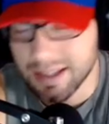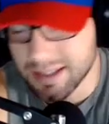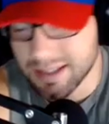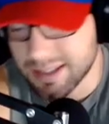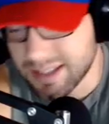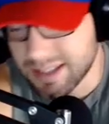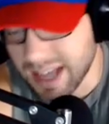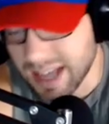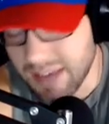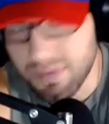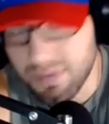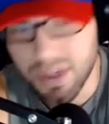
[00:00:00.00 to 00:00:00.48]

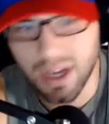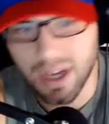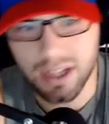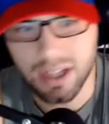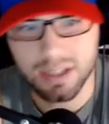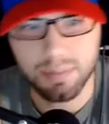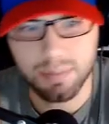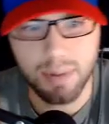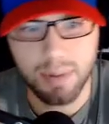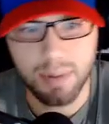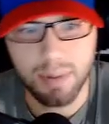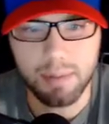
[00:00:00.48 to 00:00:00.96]

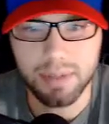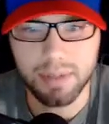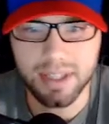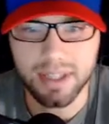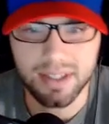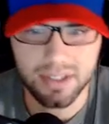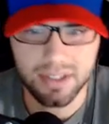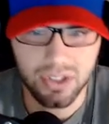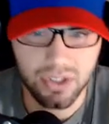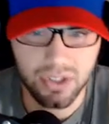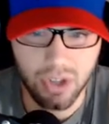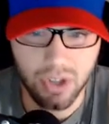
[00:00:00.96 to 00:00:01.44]
Davion's probably
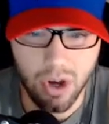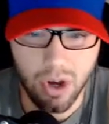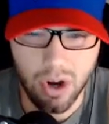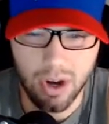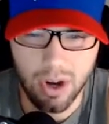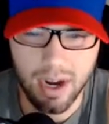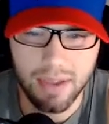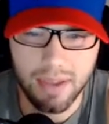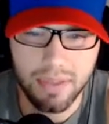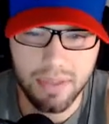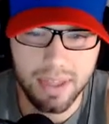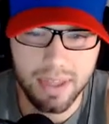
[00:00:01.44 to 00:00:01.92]
the
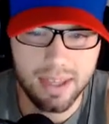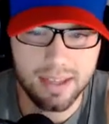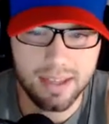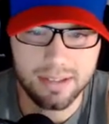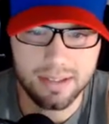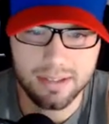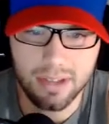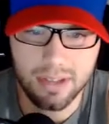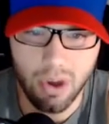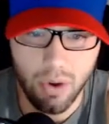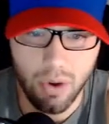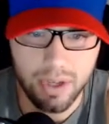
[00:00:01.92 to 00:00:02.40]
star. I think
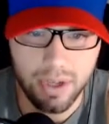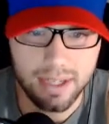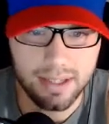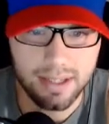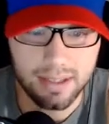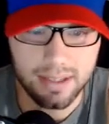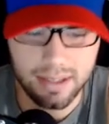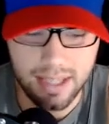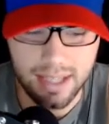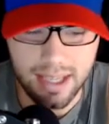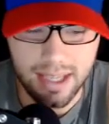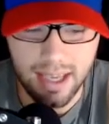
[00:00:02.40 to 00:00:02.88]
he's going to
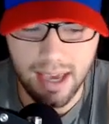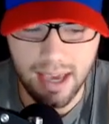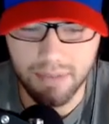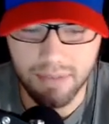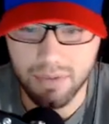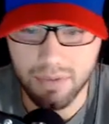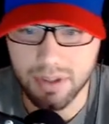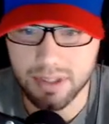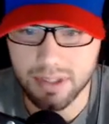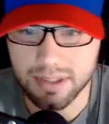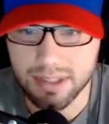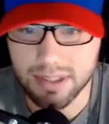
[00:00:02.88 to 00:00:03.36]
the league
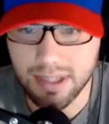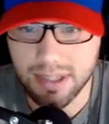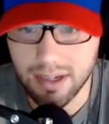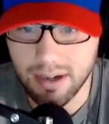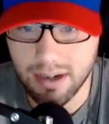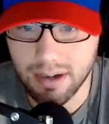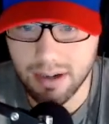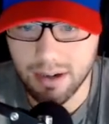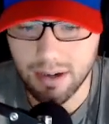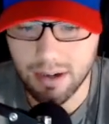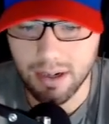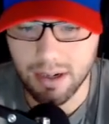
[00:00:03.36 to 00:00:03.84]
after this
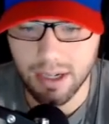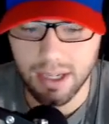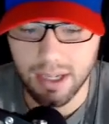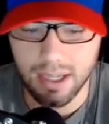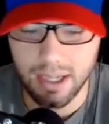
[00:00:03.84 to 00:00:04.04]
year.